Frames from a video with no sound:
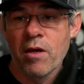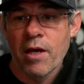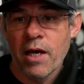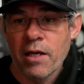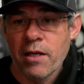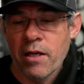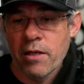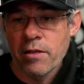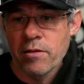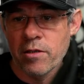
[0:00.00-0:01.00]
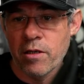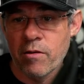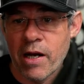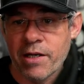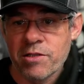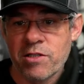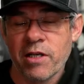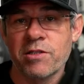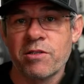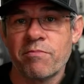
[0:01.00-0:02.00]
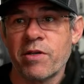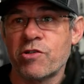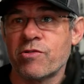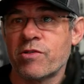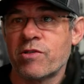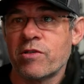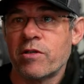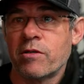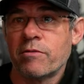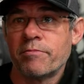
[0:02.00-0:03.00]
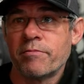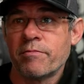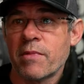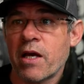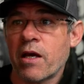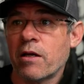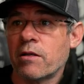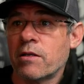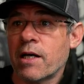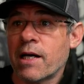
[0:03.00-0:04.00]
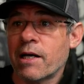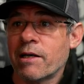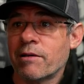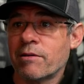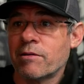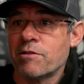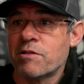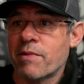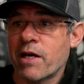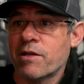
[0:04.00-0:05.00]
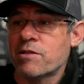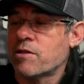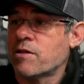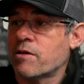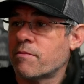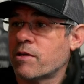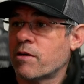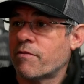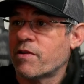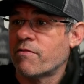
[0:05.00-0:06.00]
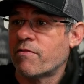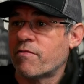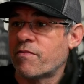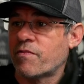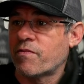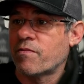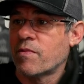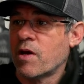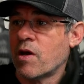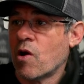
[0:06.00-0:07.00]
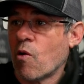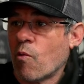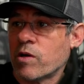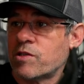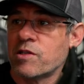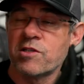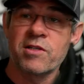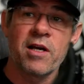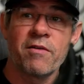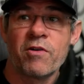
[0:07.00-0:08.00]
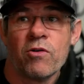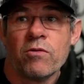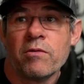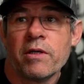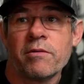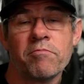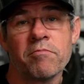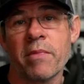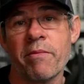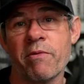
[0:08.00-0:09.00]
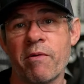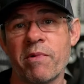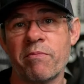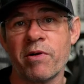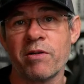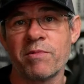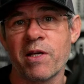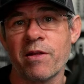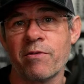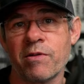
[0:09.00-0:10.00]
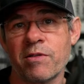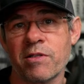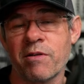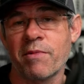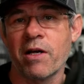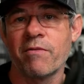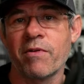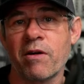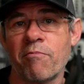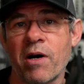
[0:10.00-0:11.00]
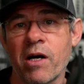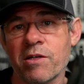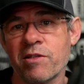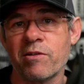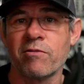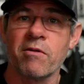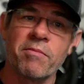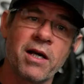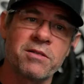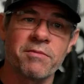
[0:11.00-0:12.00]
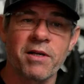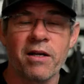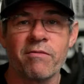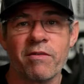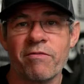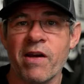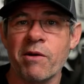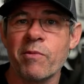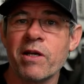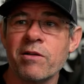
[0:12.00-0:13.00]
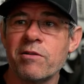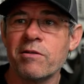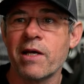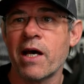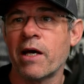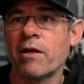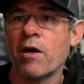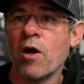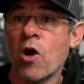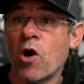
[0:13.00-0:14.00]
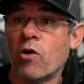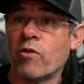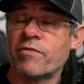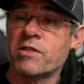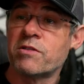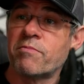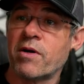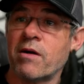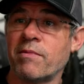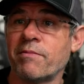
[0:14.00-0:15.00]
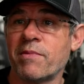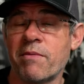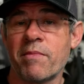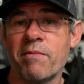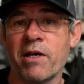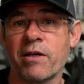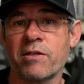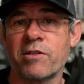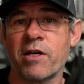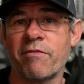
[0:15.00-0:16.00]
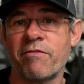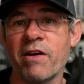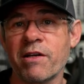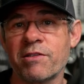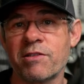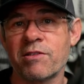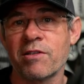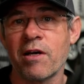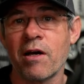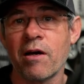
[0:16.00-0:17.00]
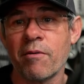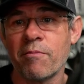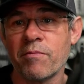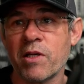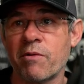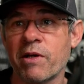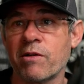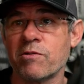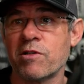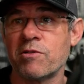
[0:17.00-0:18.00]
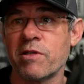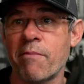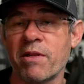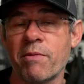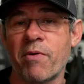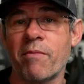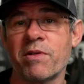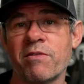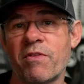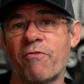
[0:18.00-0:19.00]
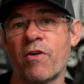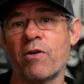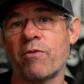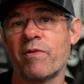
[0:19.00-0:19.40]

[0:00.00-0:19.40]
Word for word: and then you know I can select some pictures, you know, and uh, do some edits to them. You know, if they're ones that are just kind of cool, and maybe you want me to put them together into some kind of composite or apply some kind of an effect, we could do that. Or if there's a problem that maybe I could try to fix, um, you know, we can also do that. But the problem is if the photo